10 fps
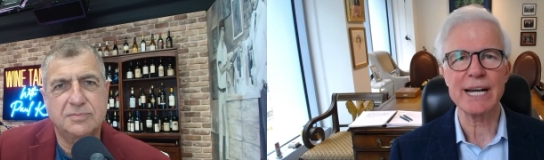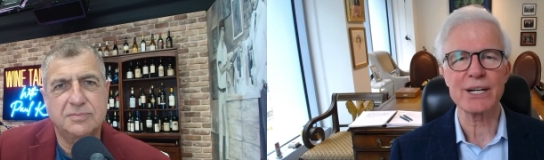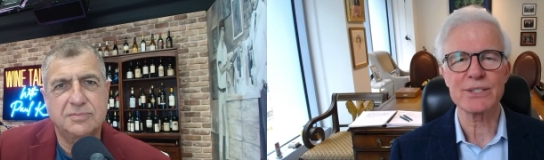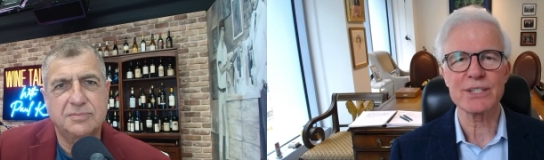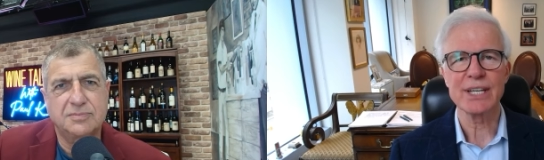
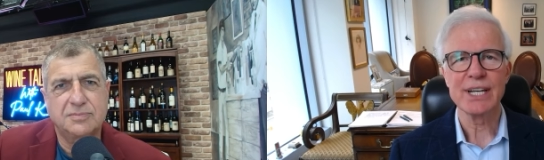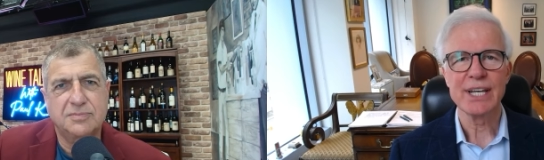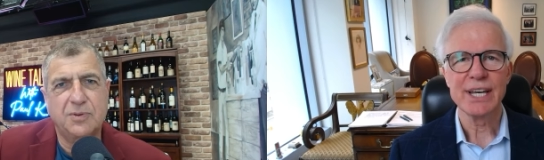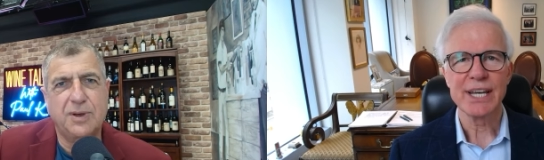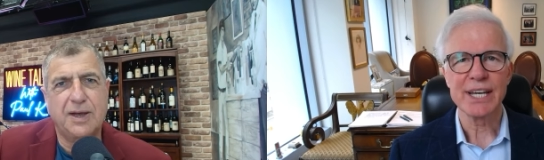Speaker 1: House.
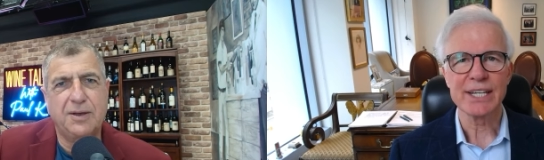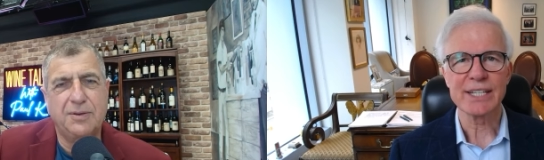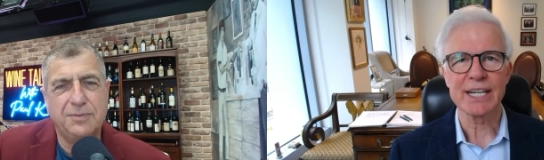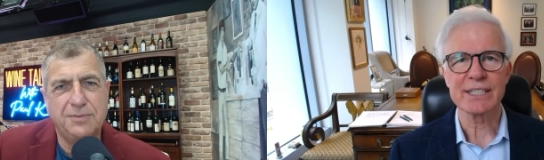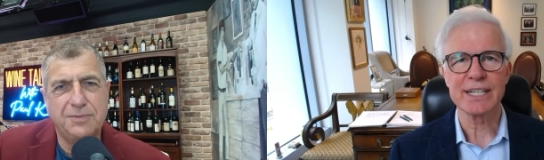Wow. And
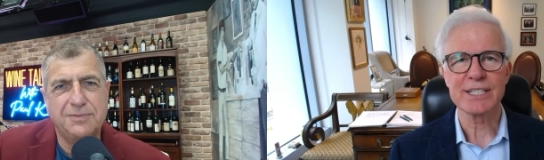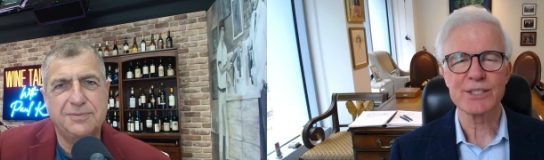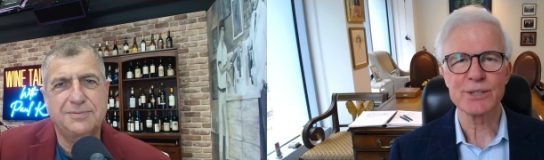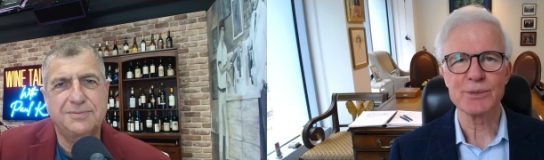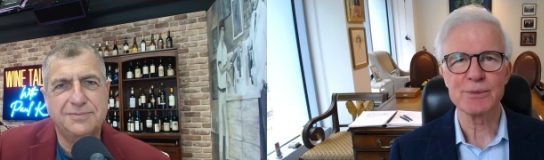that led
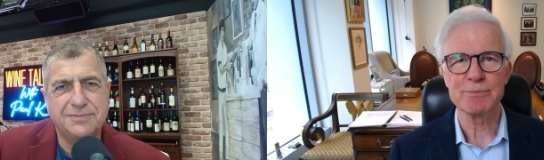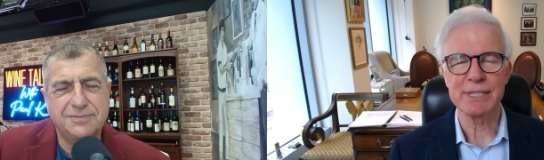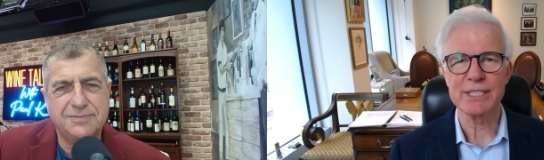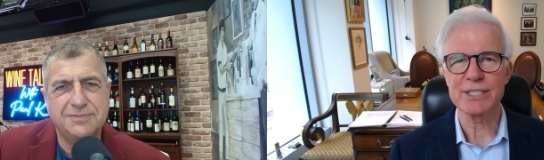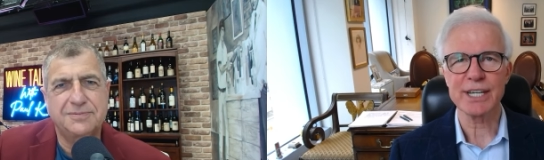to
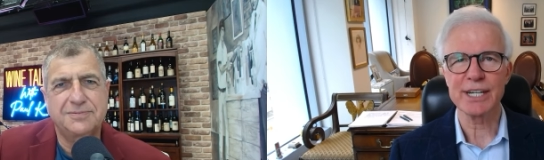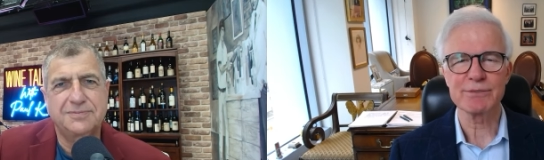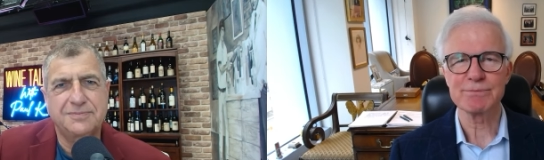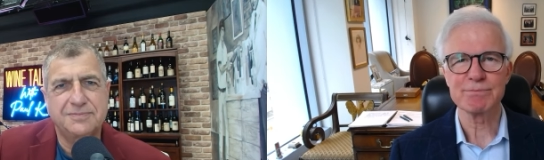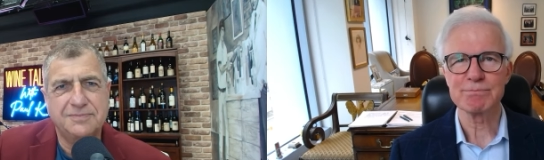me just kind of
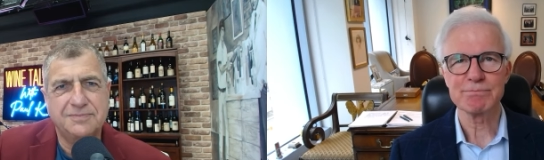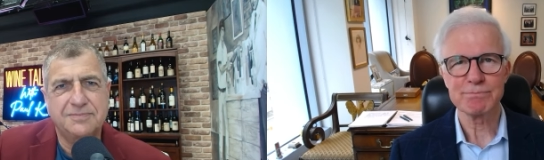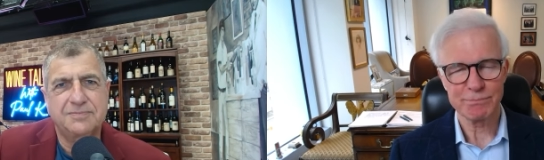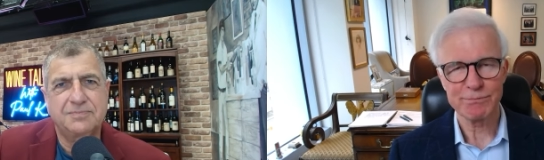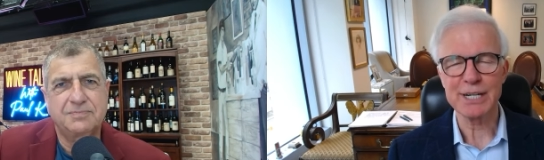
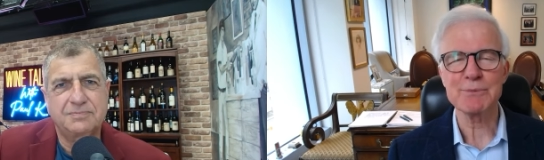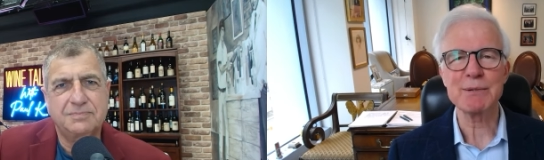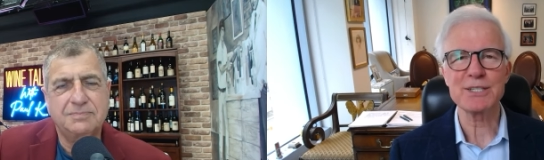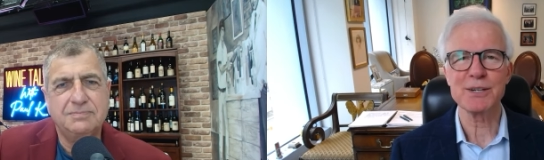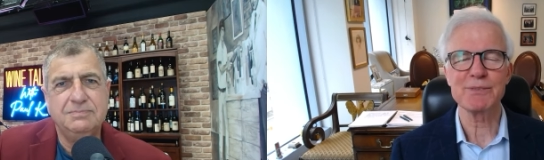finding
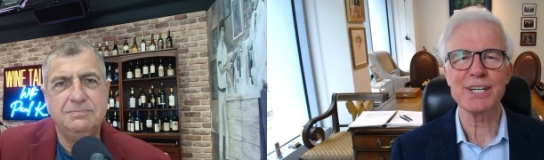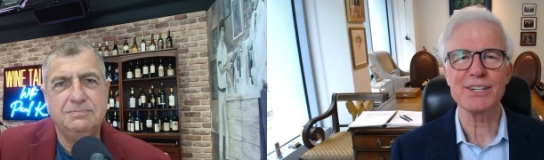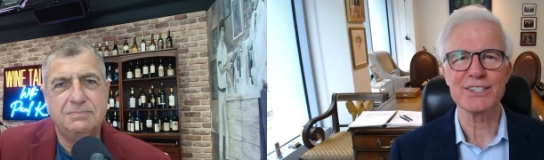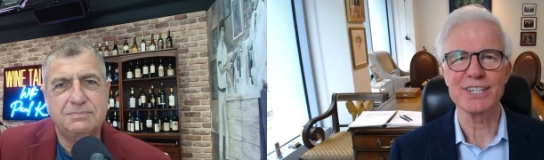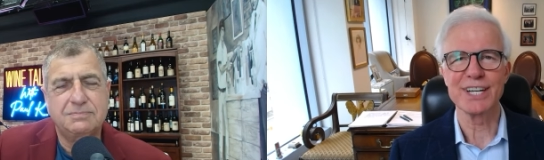myself
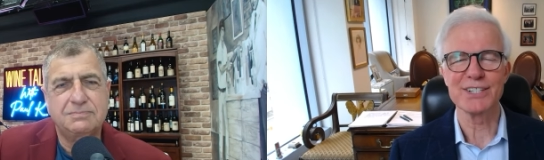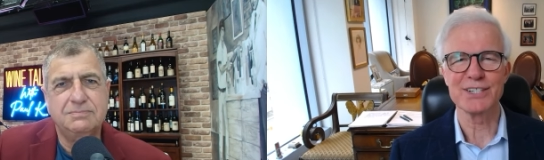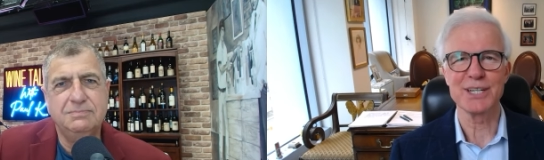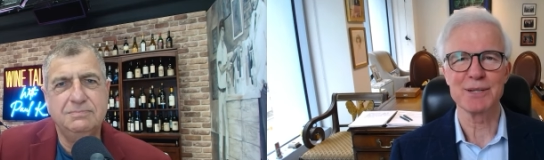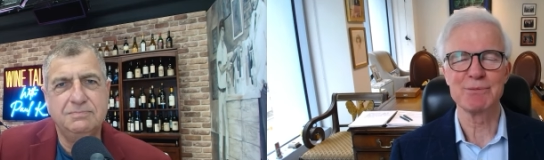there, as, as you
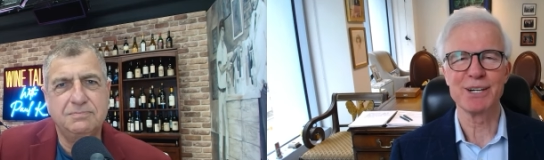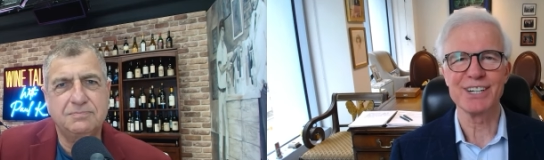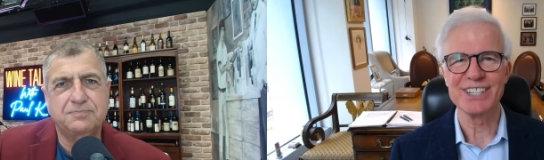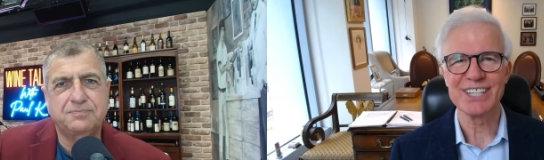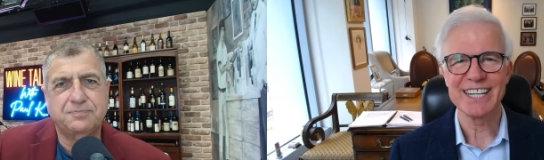said,
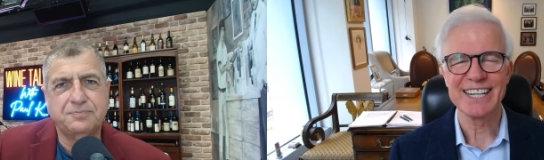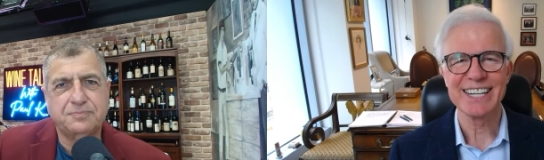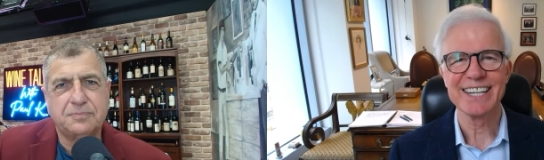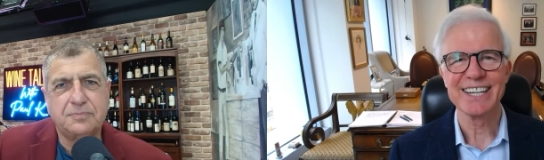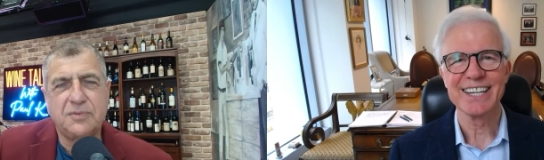
Speaker 2: Paul.
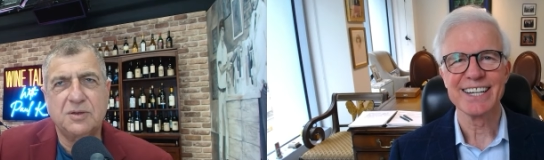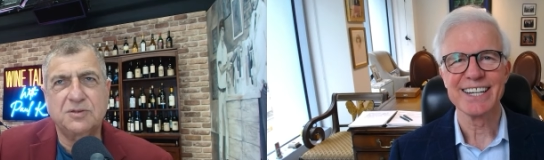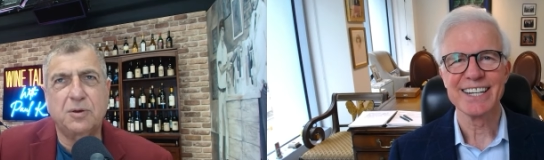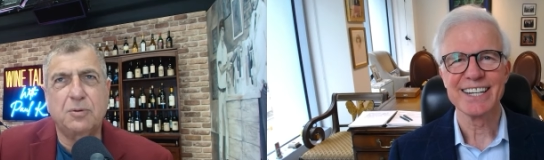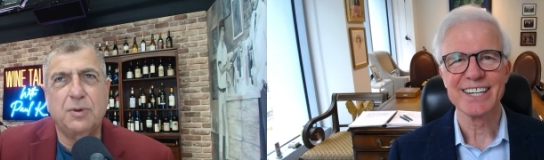
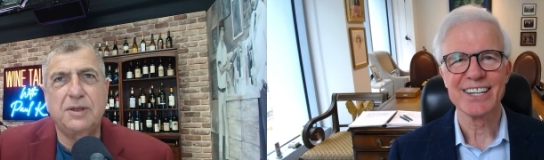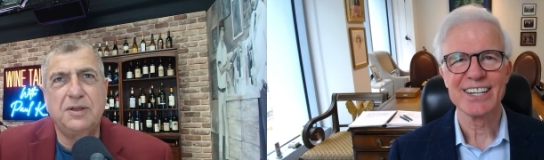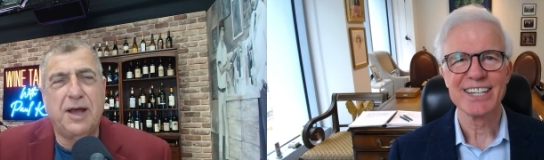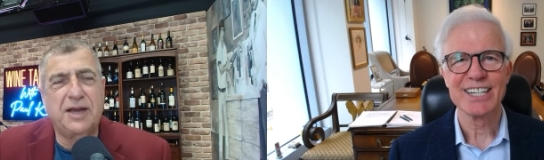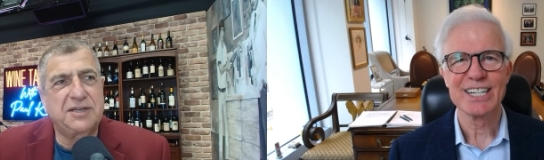So, you
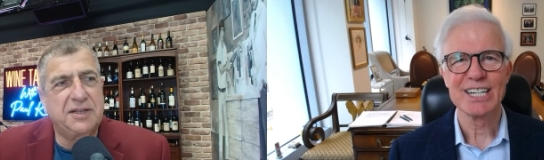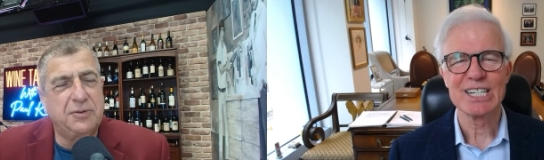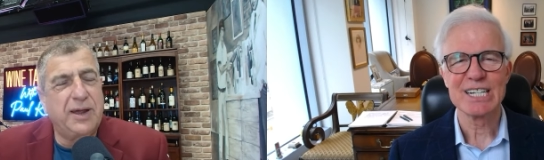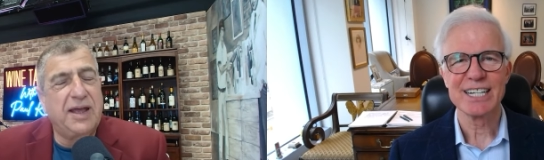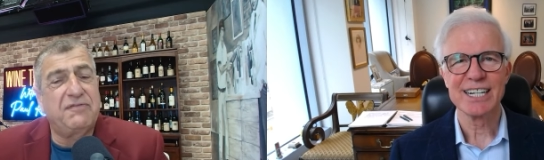know, actually, the
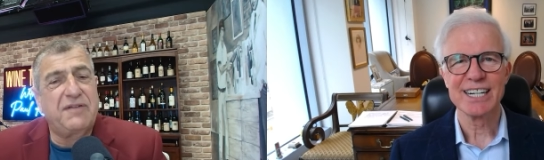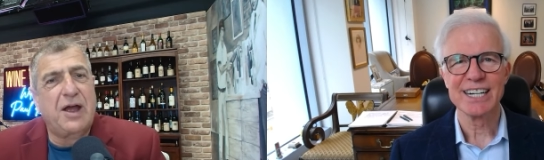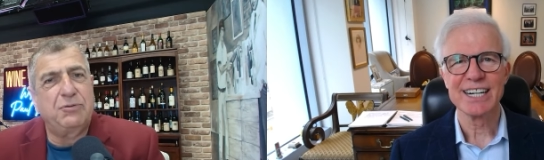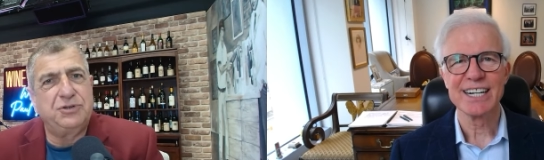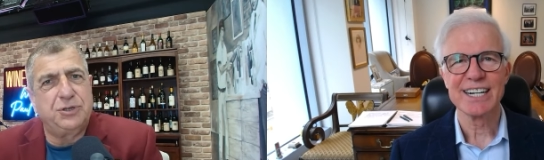way I
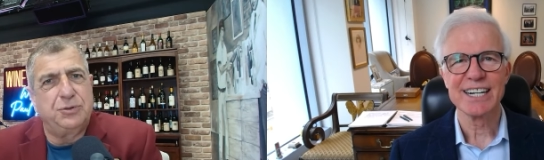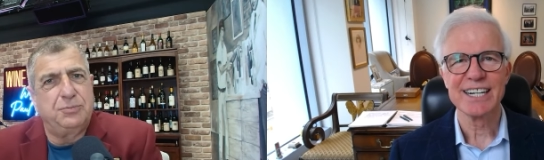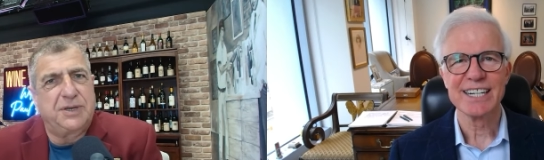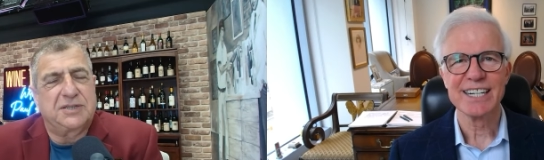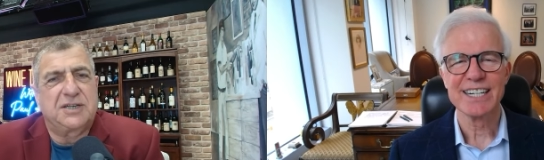found you,
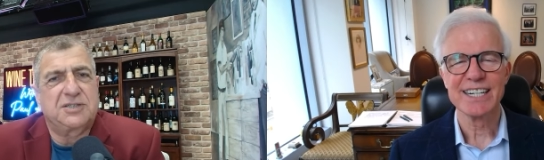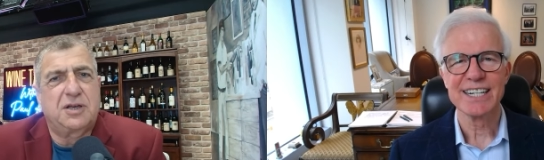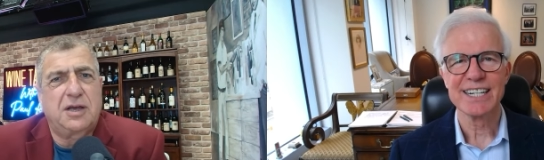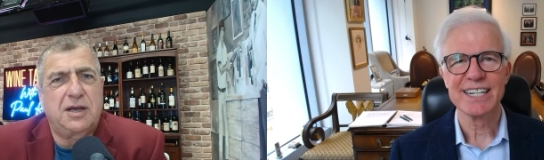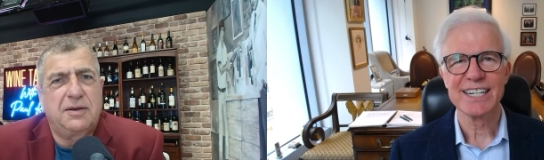because I
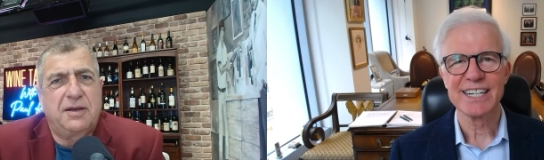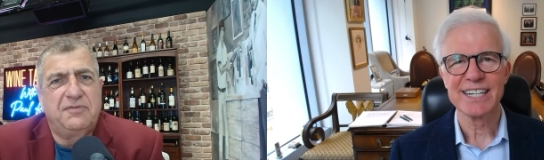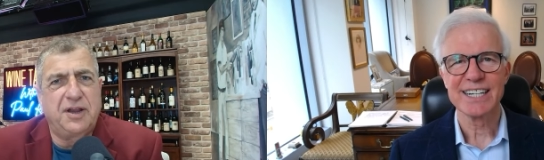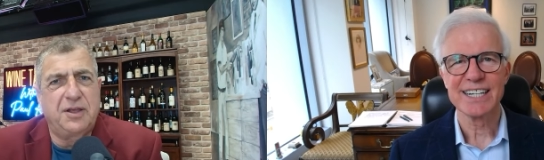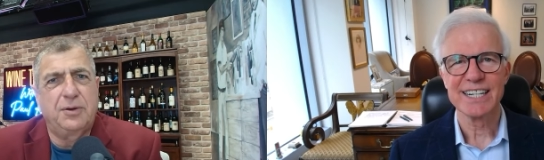saw a, a
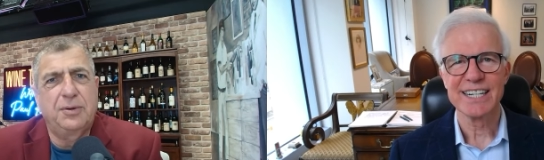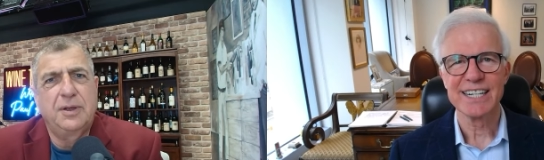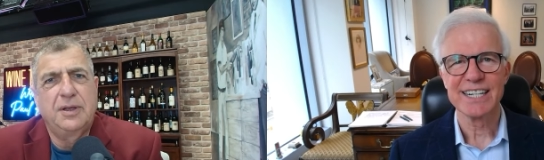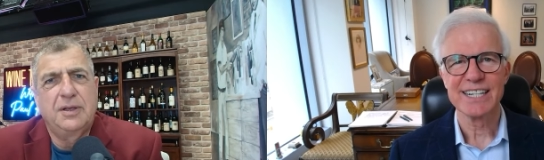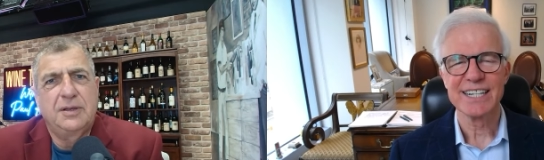video
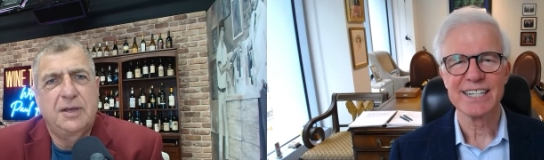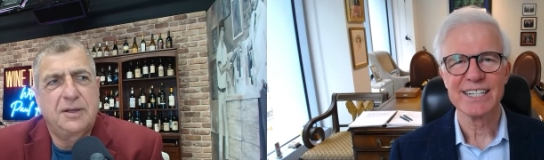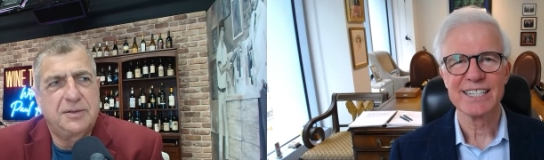uh,